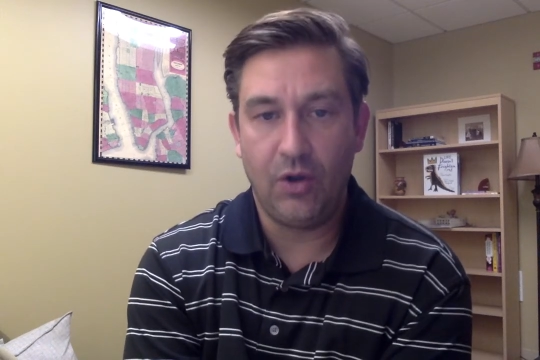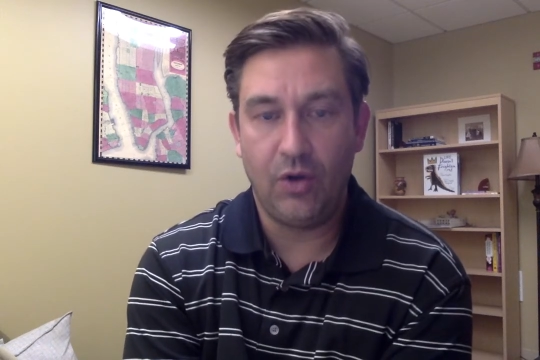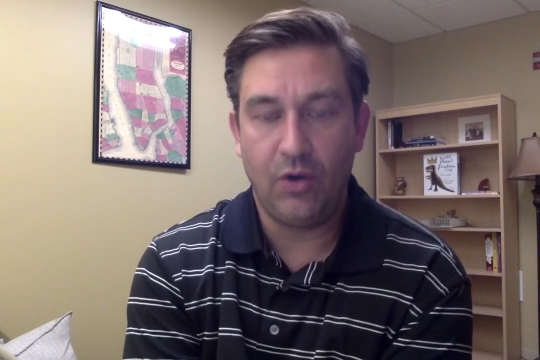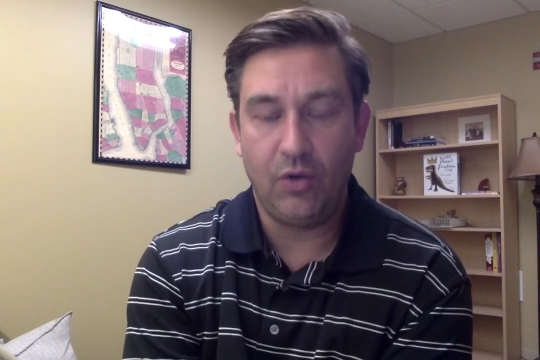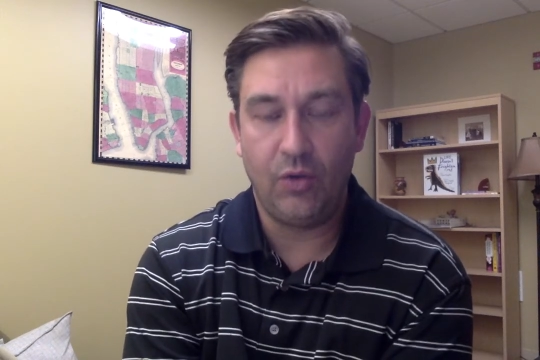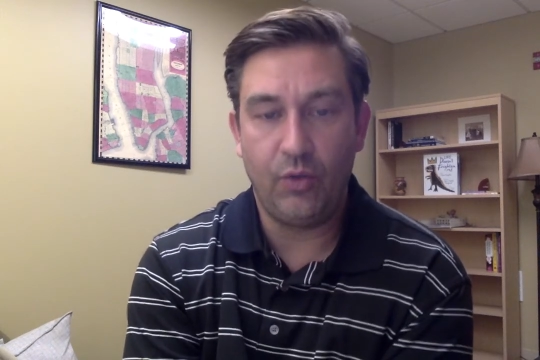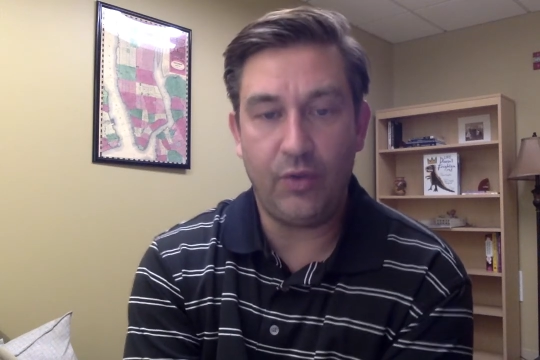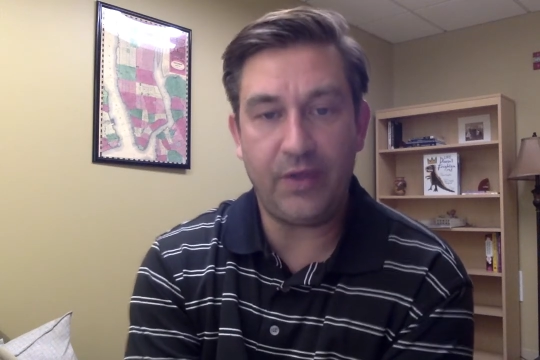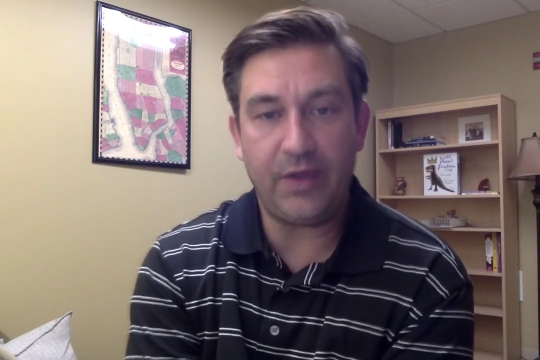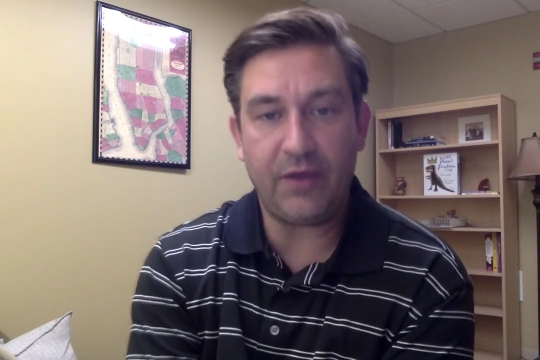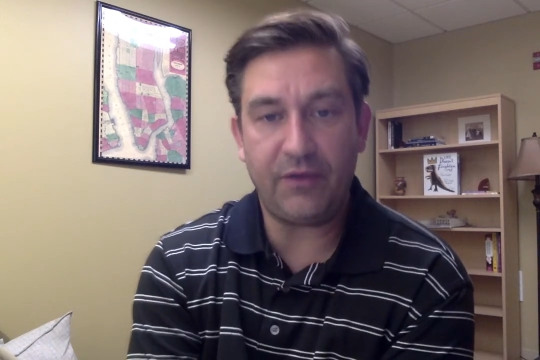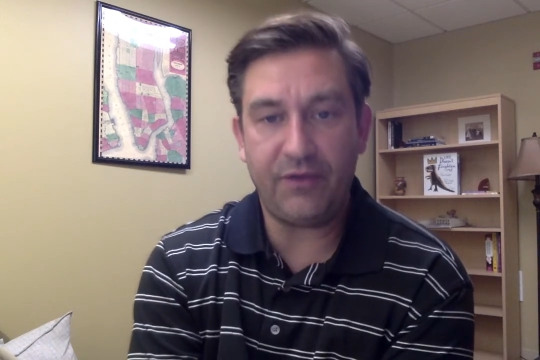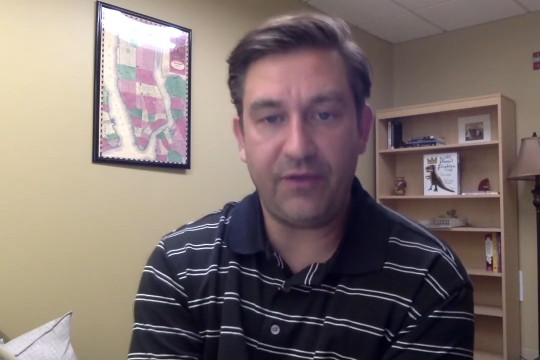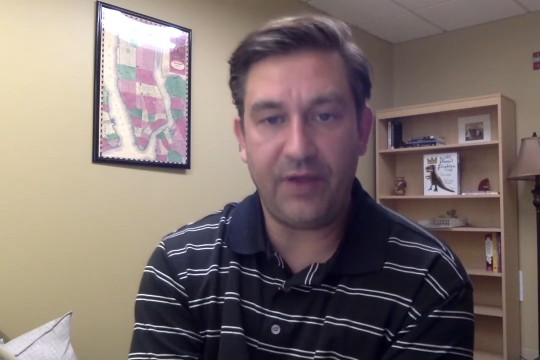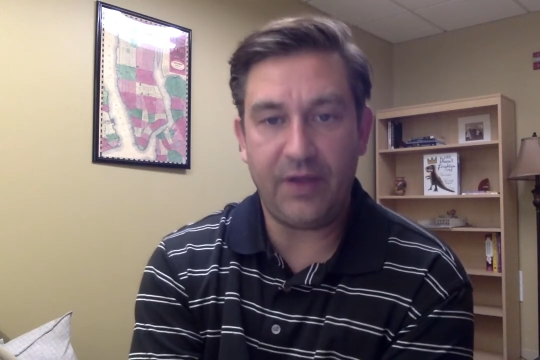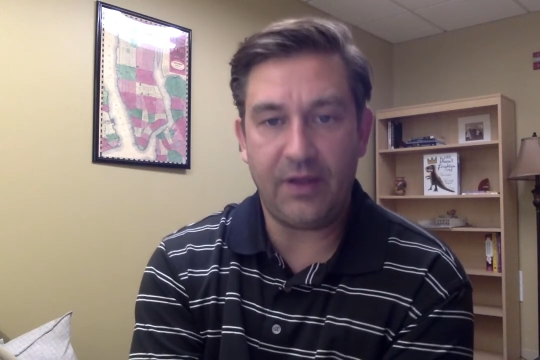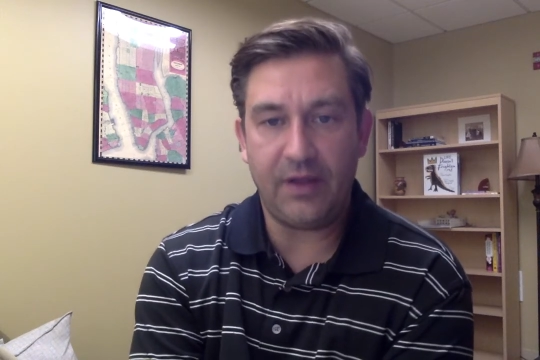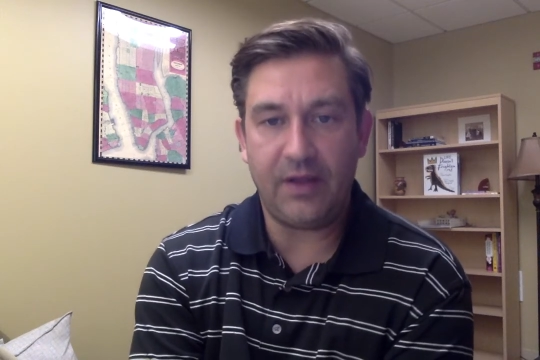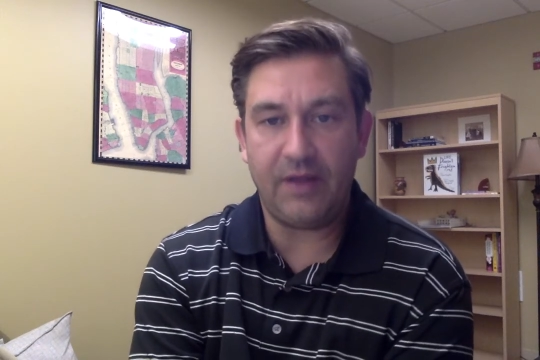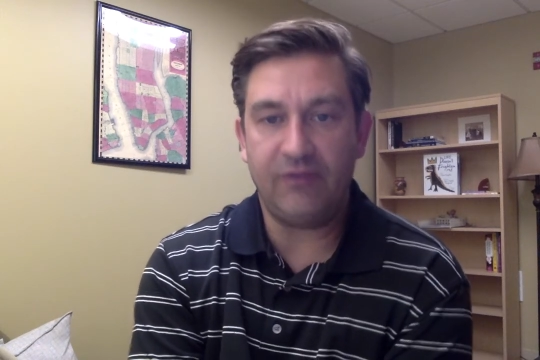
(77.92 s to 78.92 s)
Without
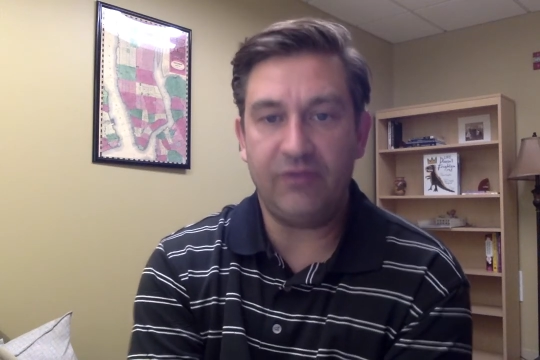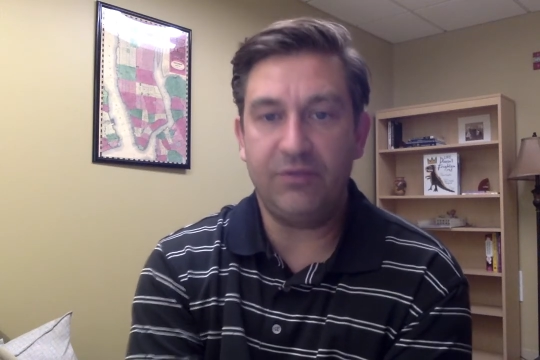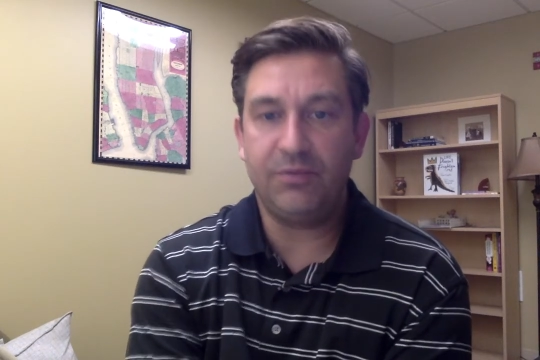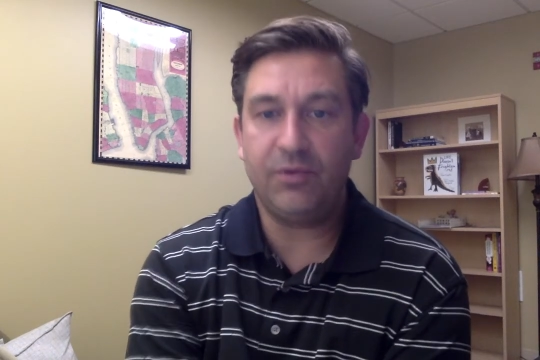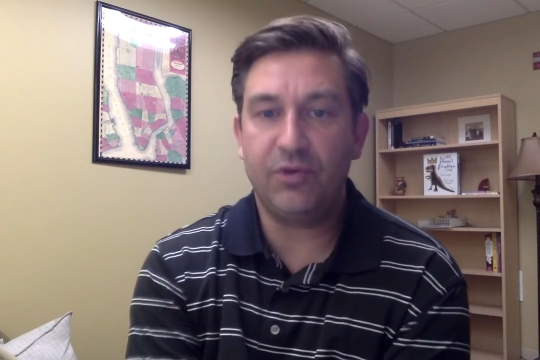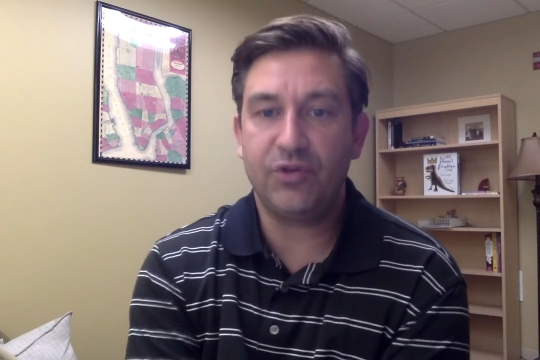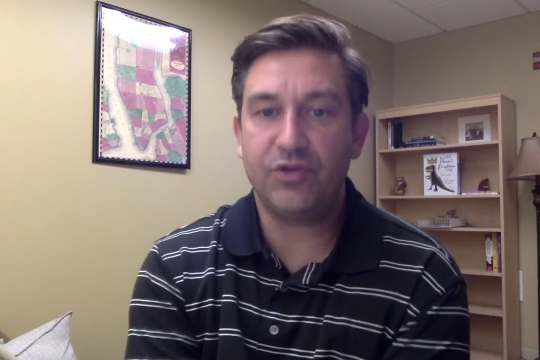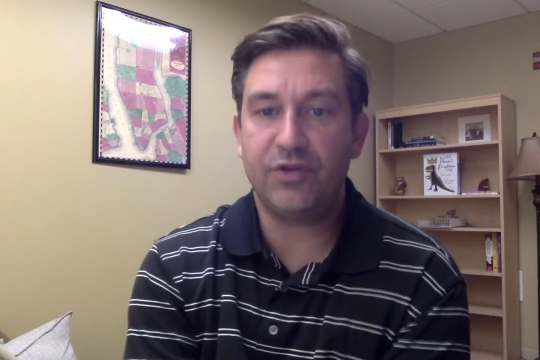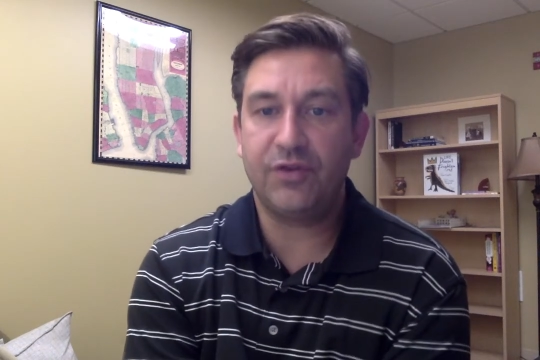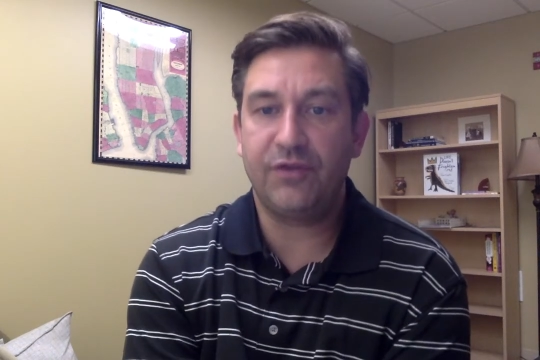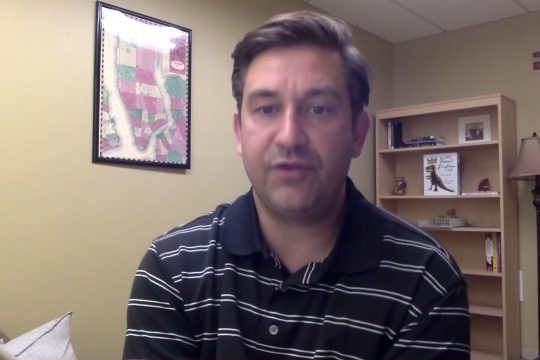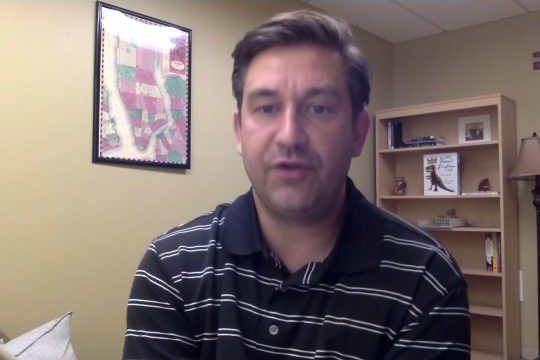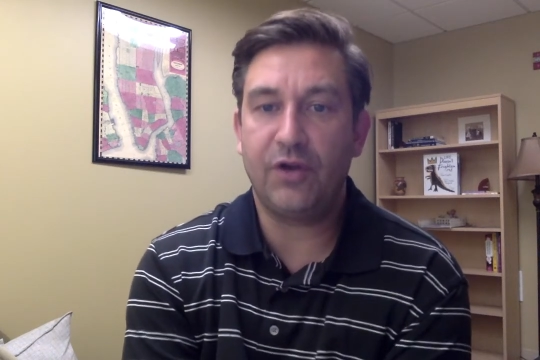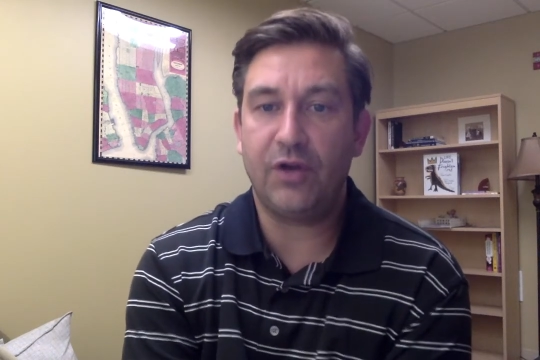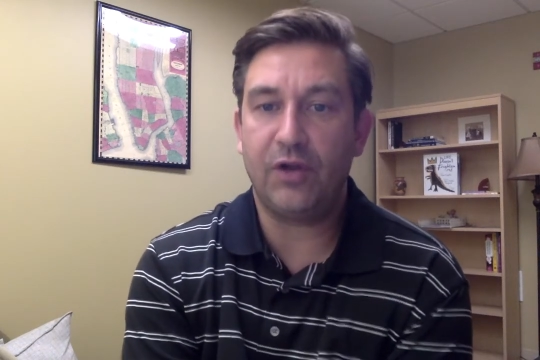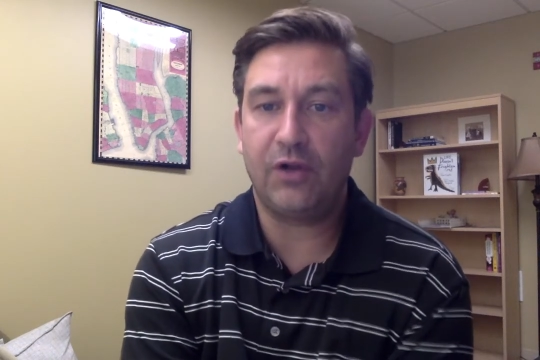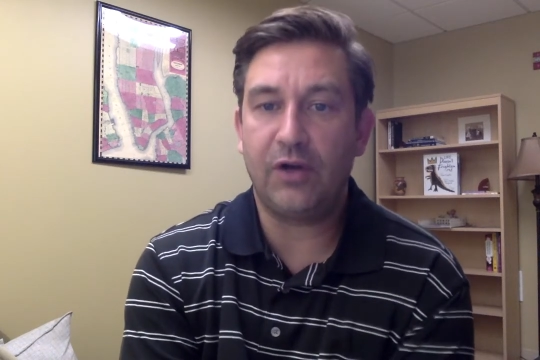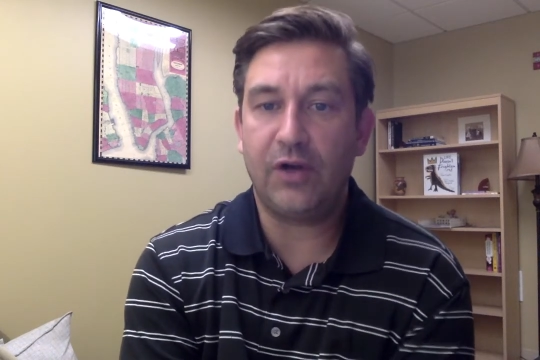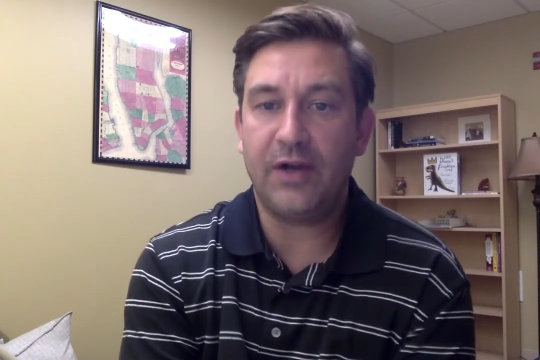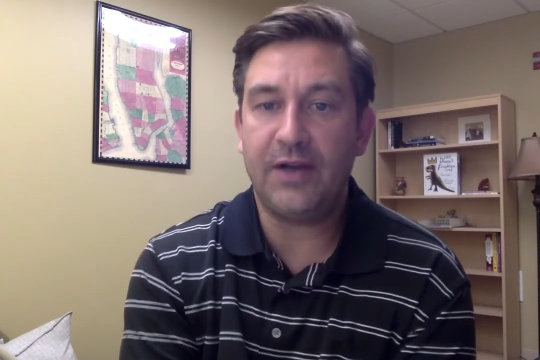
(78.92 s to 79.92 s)
fail, every person of color